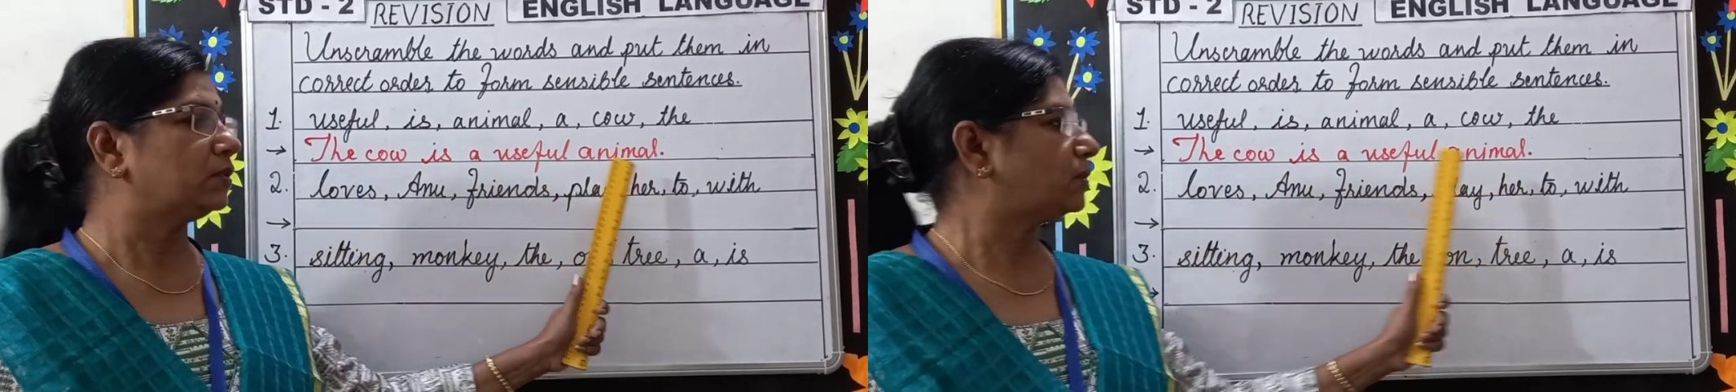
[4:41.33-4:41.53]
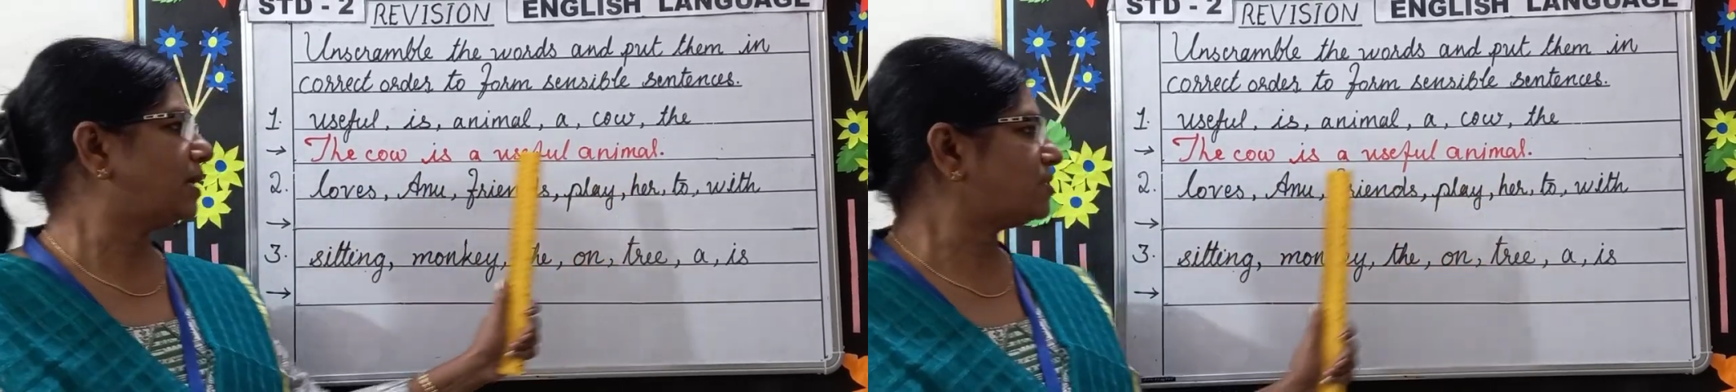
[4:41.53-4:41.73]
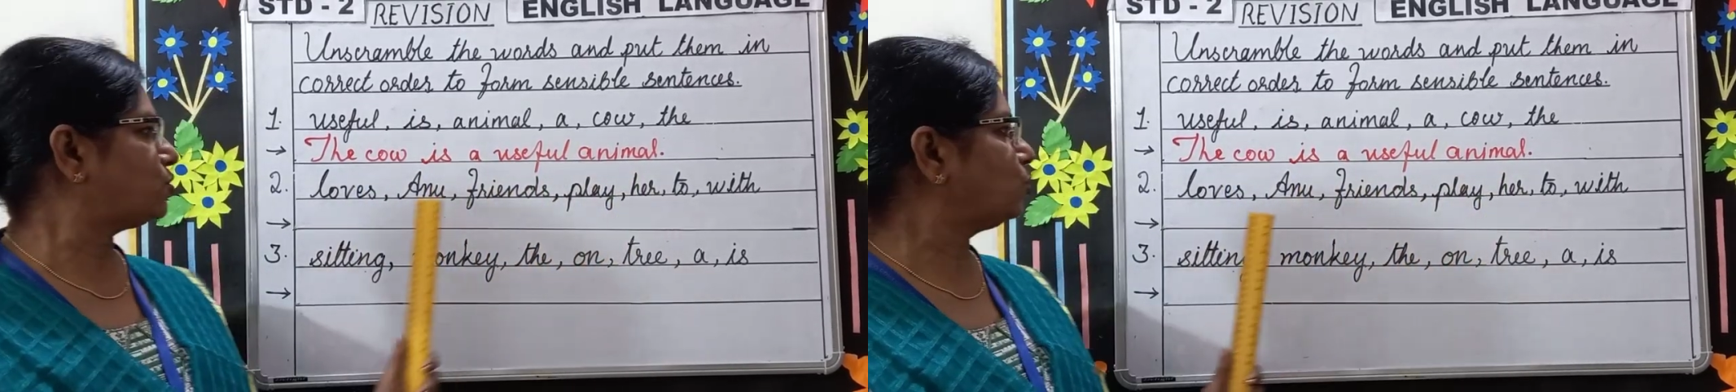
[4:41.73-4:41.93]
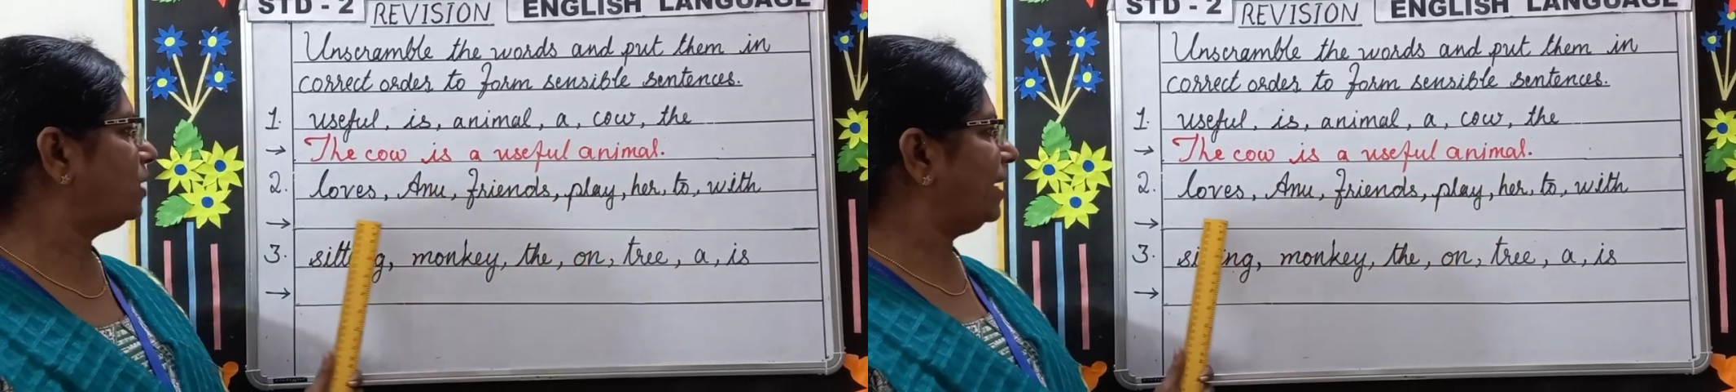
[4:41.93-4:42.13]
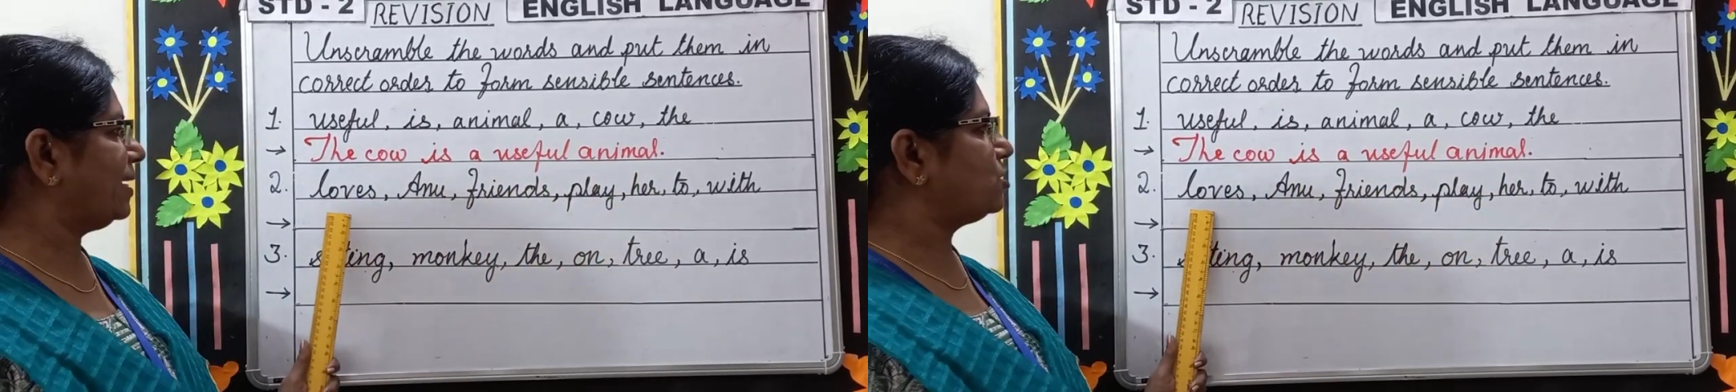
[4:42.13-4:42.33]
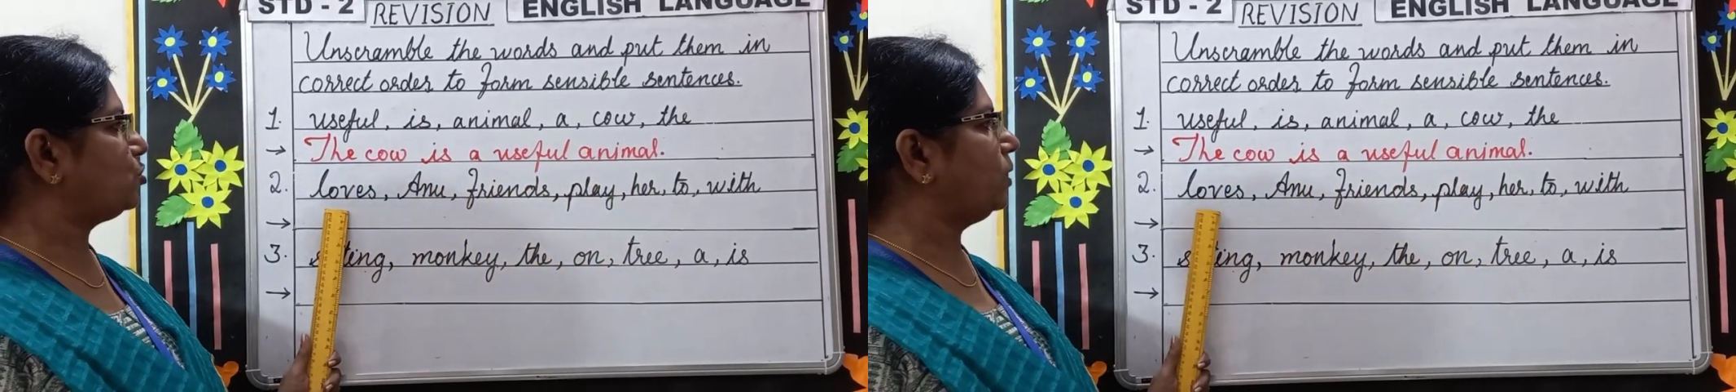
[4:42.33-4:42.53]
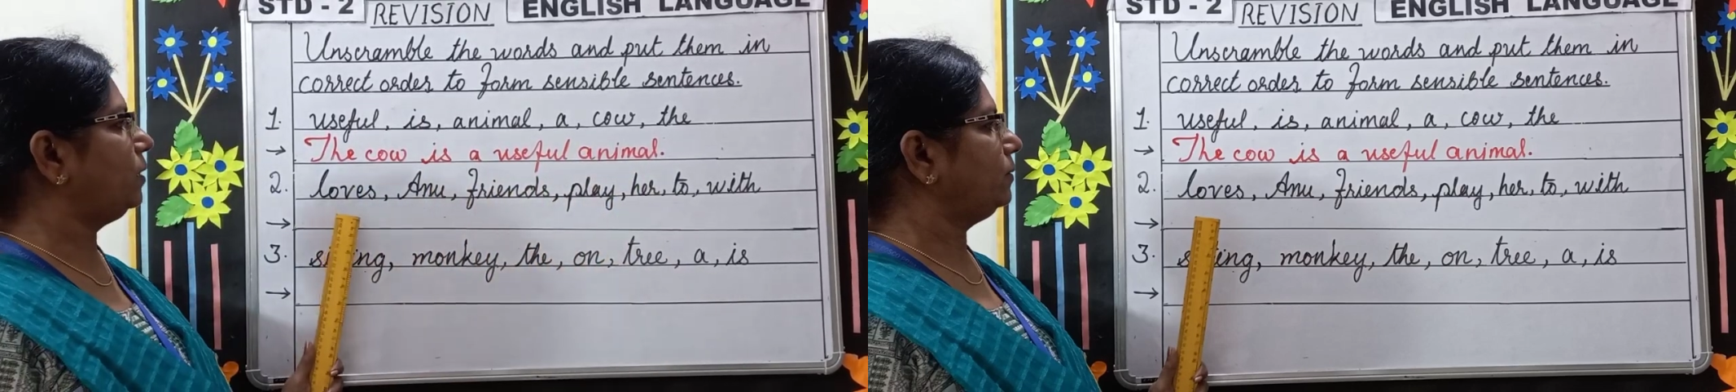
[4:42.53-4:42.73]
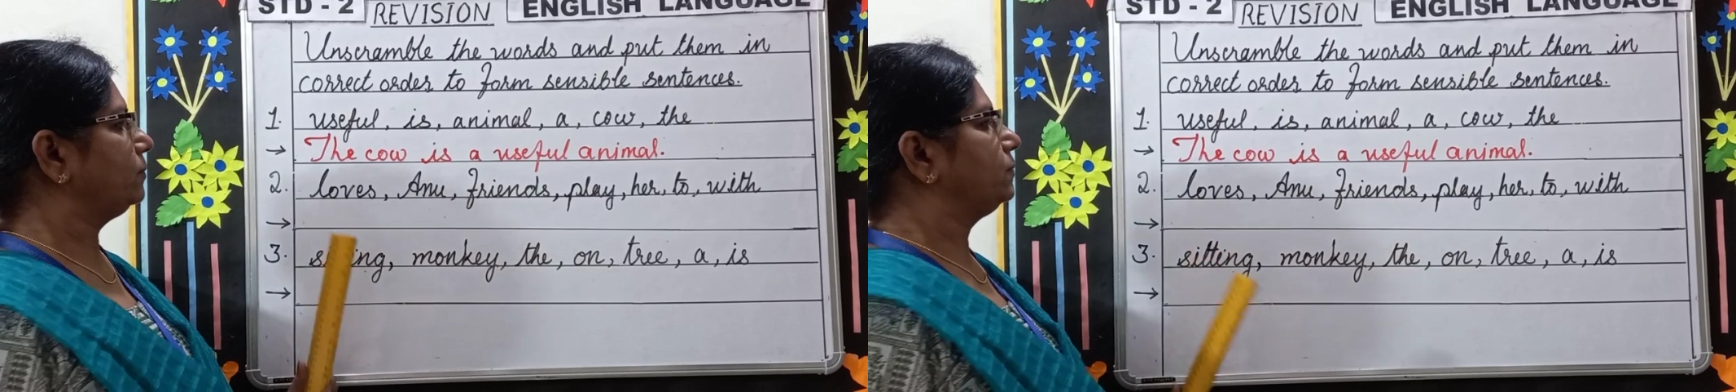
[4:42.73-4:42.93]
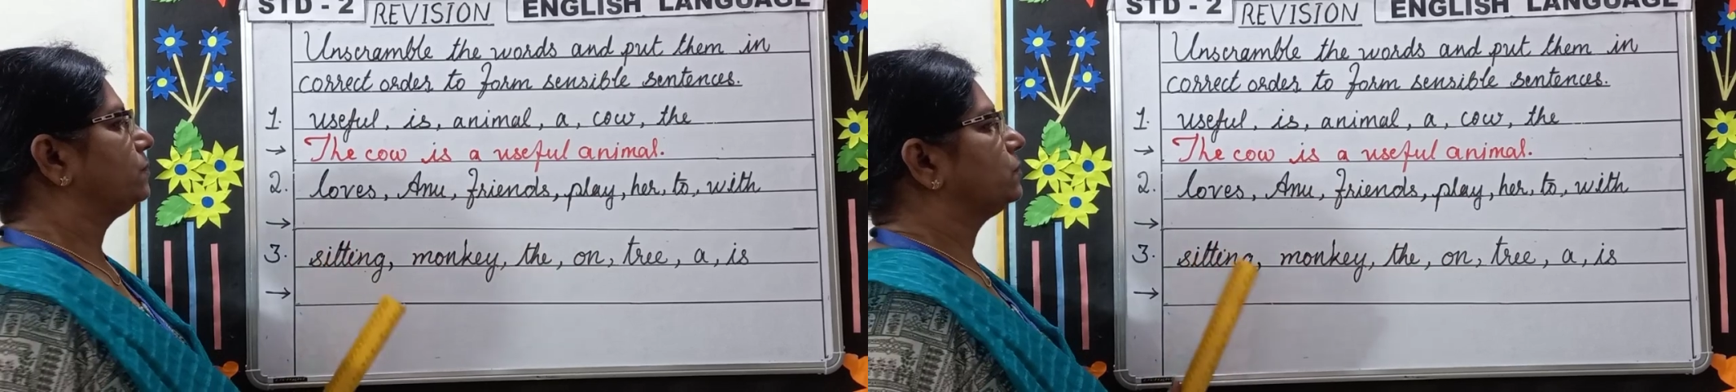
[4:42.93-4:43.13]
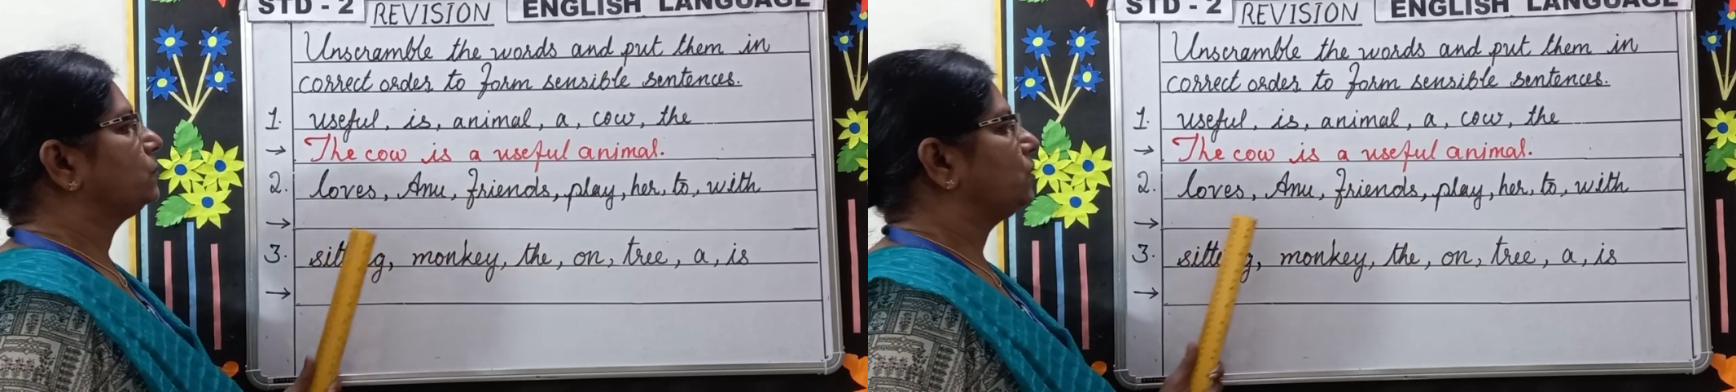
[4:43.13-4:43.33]
Let's do the next one.
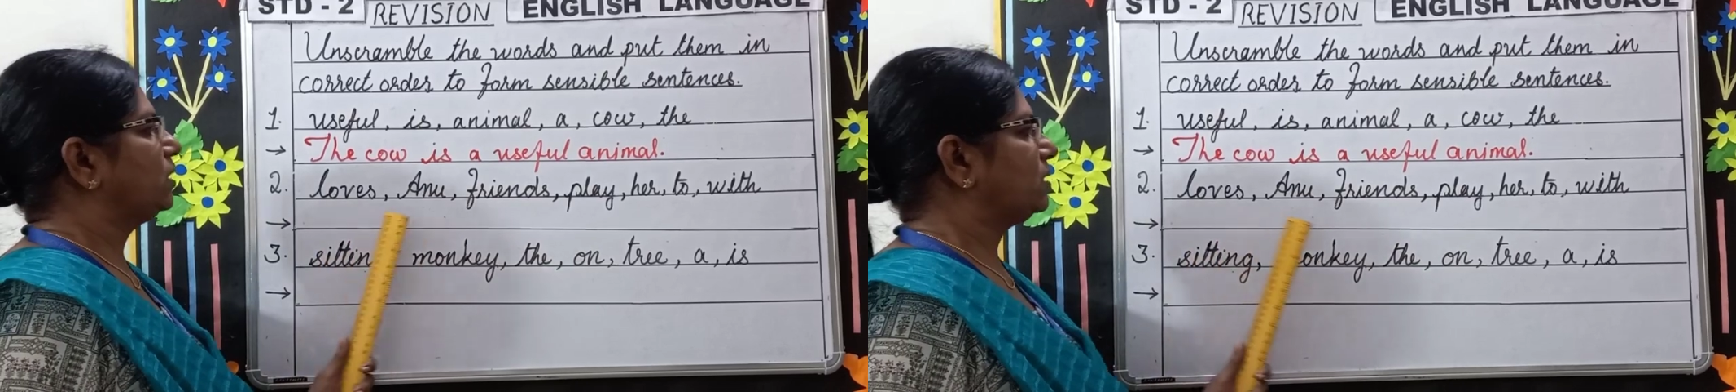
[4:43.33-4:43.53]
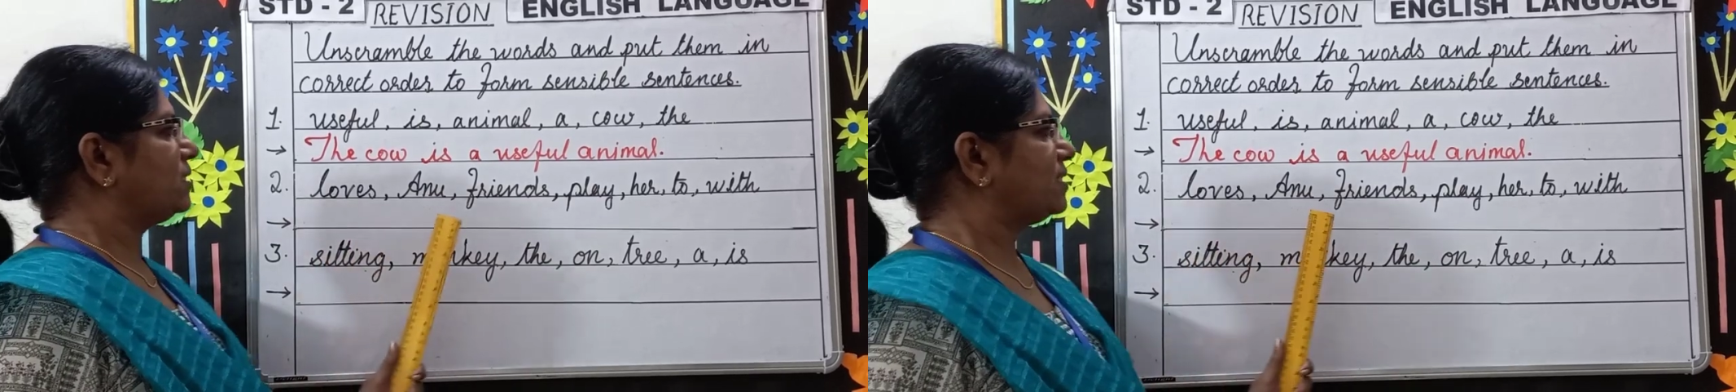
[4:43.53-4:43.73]
Here the